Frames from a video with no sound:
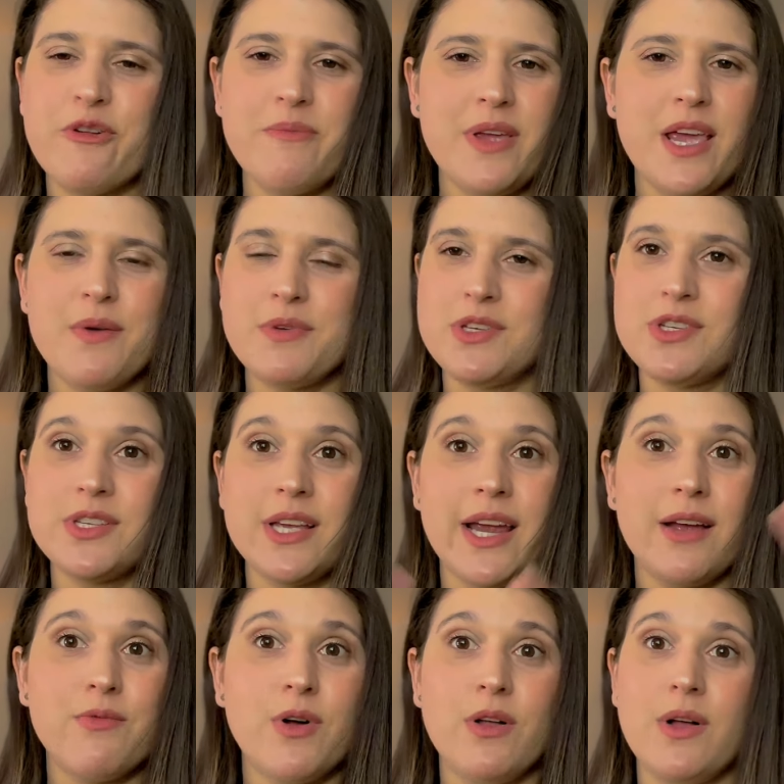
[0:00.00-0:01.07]
me, it was just
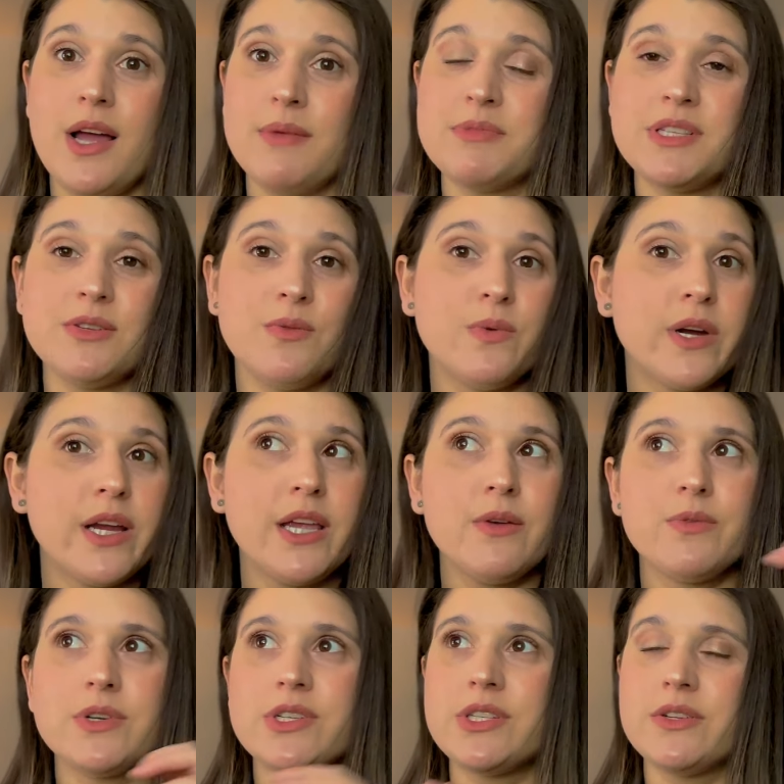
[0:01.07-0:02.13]
like, well, I'm still
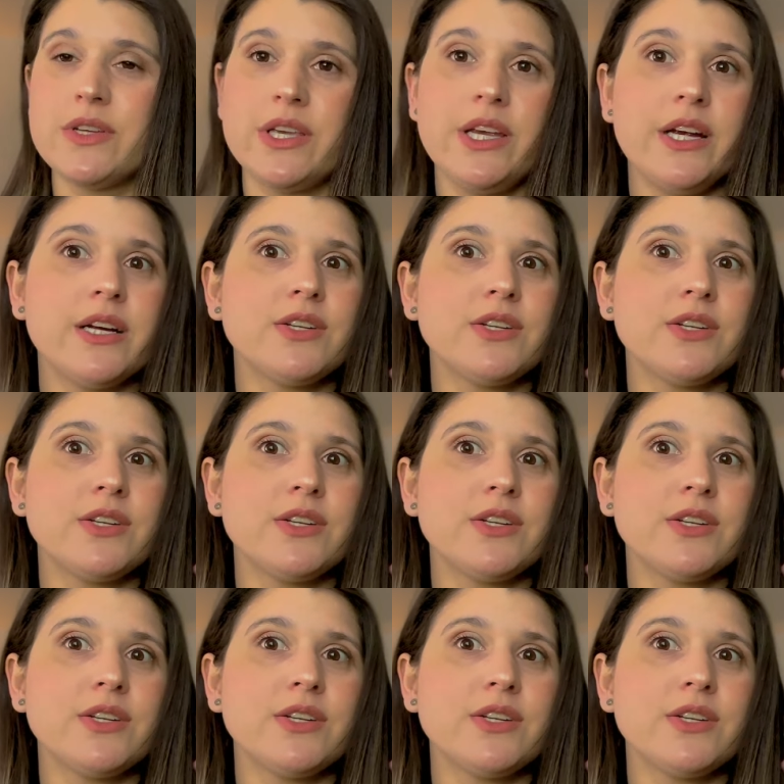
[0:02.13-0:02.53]
working. We're still here.